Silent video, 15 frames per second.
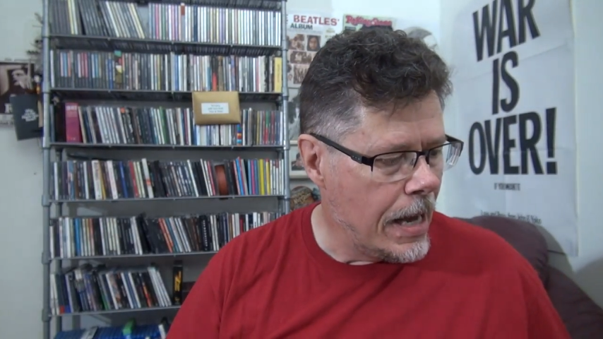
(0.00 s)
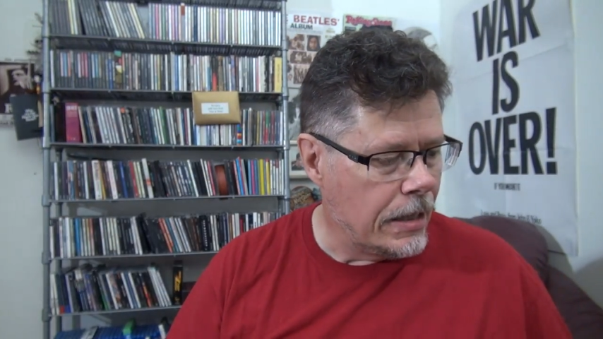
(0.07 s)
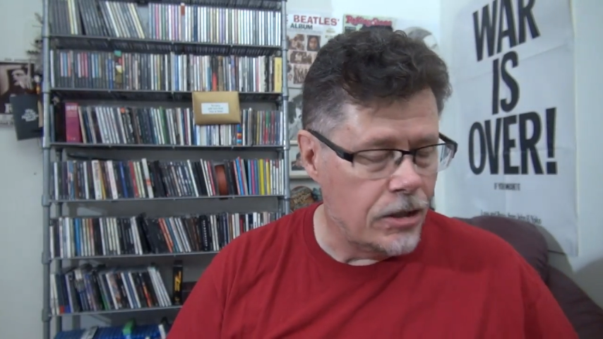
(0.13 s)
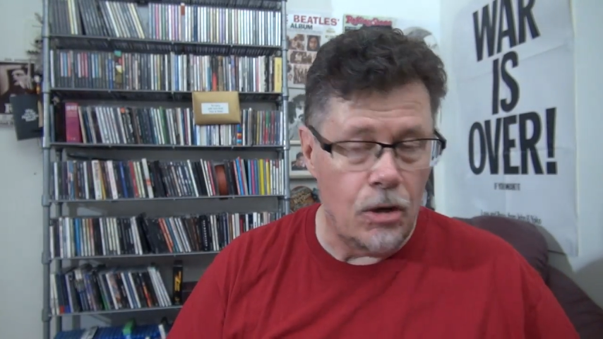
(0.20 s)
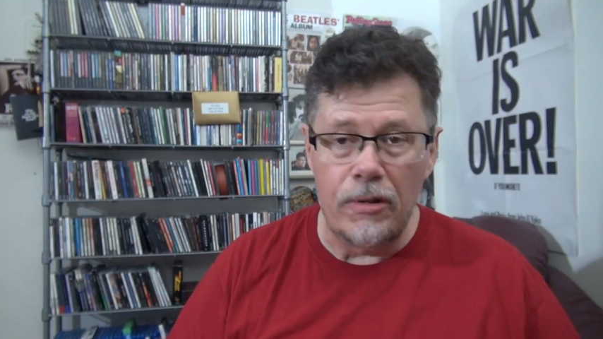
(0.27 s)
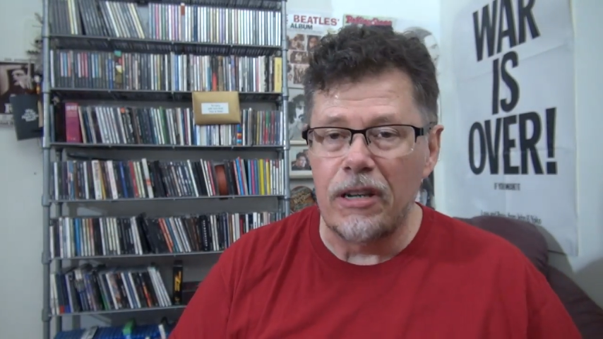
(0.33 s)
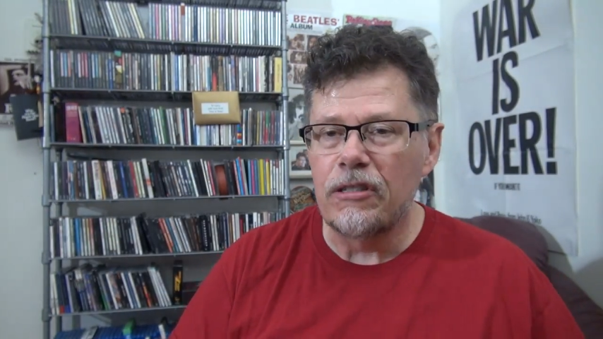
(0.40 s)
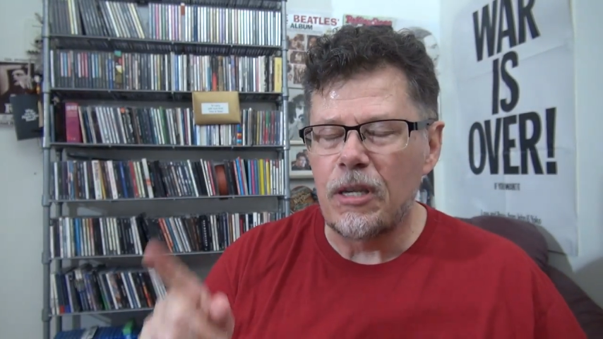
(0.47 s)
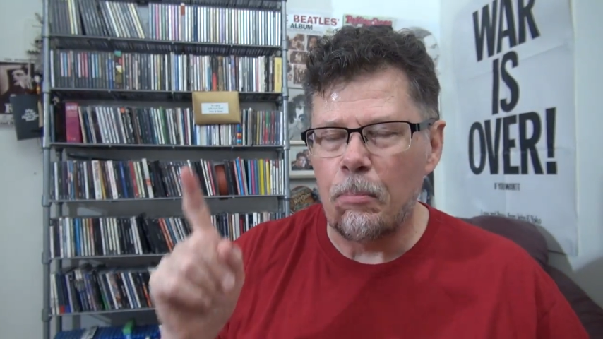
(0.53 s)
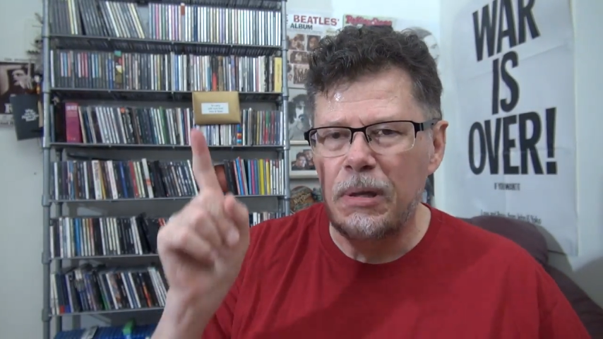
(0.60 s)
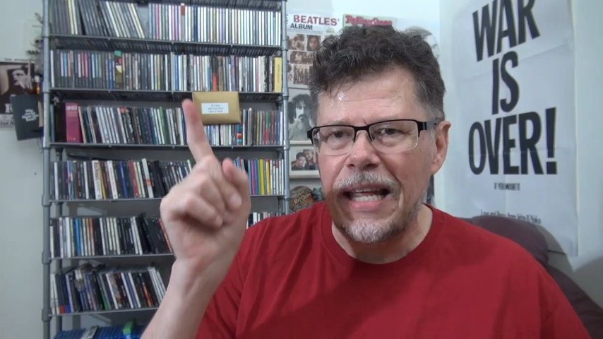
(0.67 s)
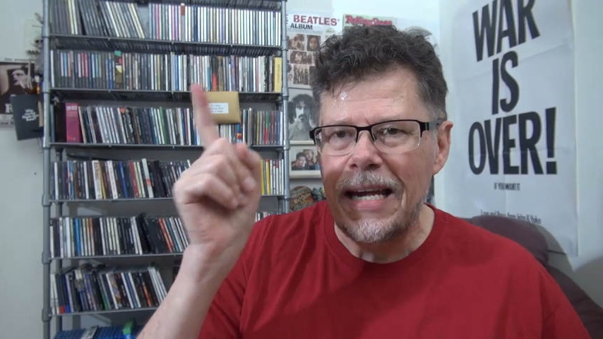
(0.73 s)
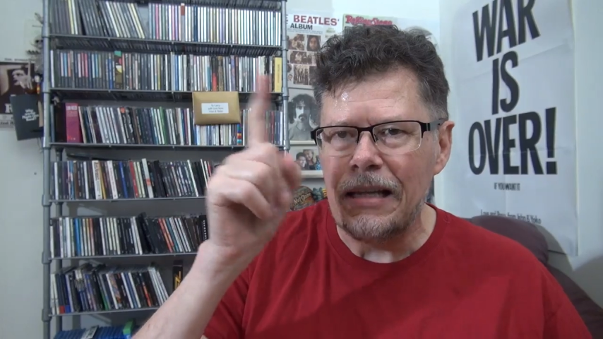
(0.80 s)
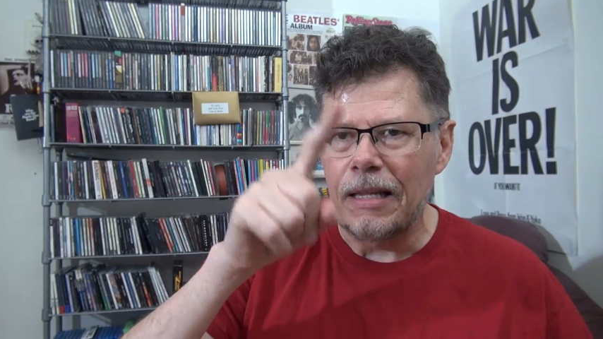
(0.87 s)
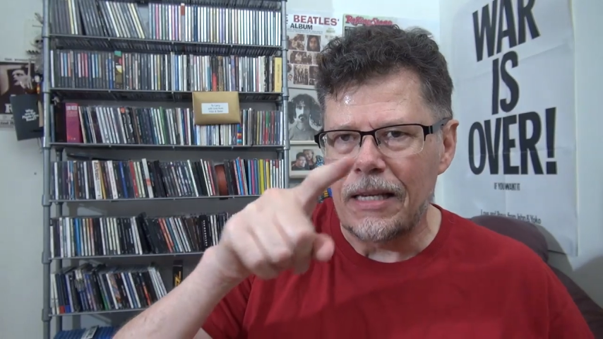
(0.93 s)
And so there's a
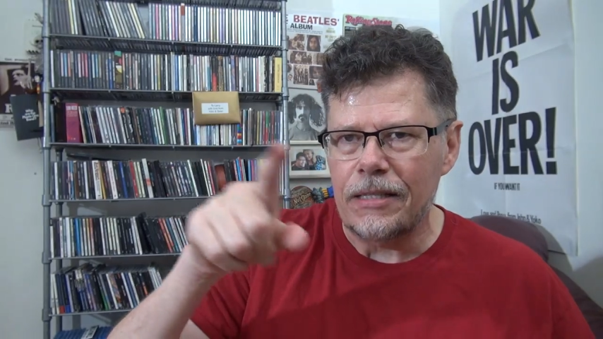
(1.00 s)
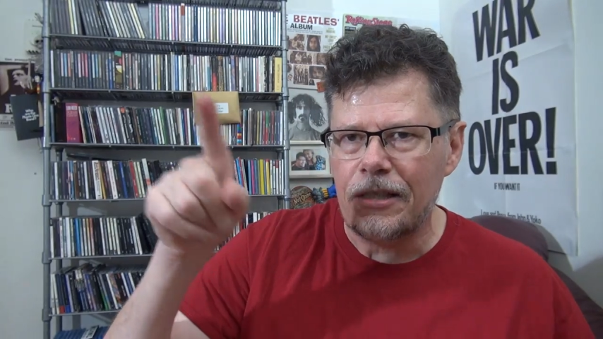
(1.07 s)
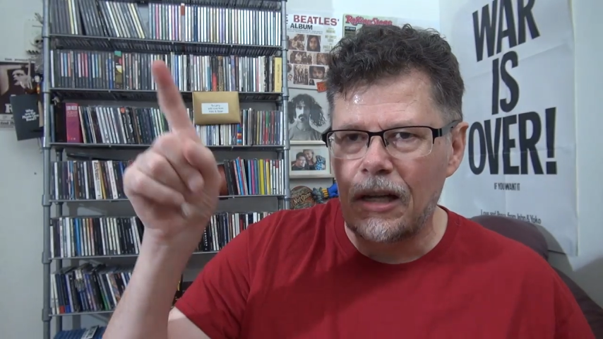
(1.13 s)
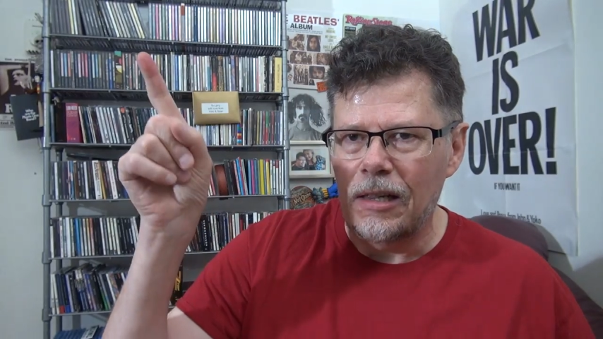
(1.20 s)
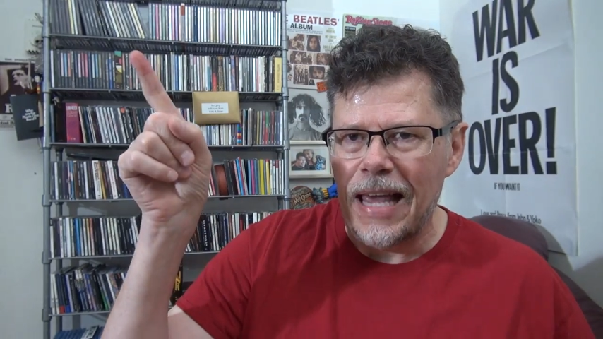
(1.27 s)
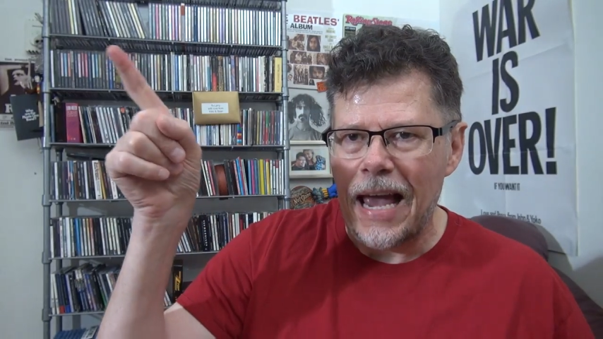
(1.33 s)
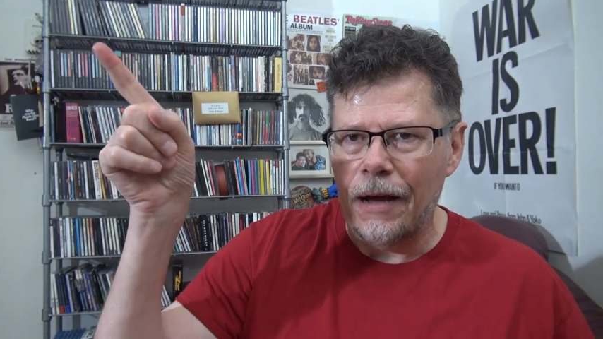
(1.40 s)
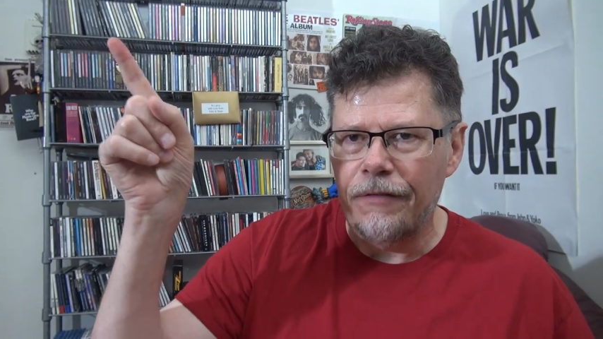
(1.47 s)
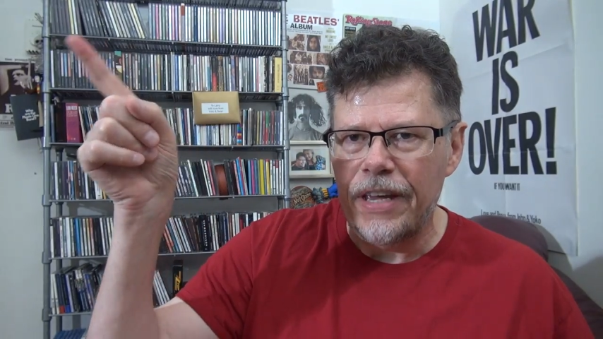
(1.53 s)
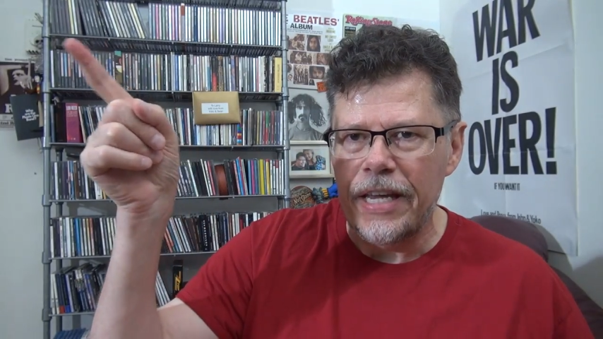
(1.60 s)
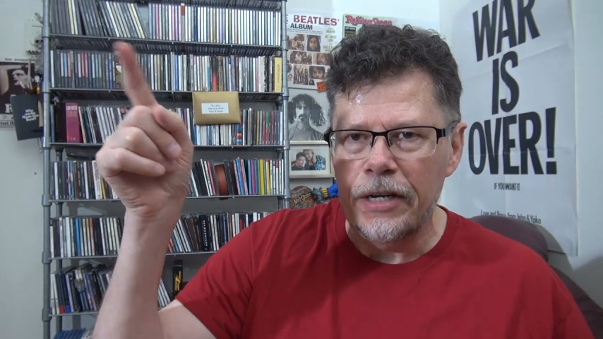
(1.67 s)
playlist I'll have